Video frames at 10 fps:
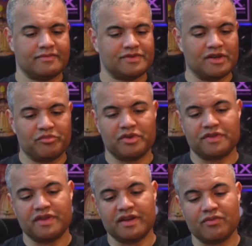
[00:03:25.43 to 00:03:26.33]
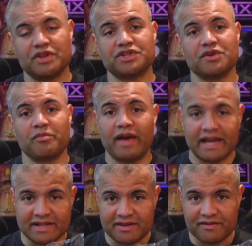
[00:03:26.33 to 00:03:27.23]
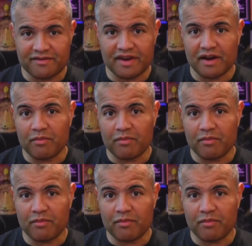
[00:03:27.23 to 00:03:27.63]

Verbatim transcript: I'll put the original back into the VR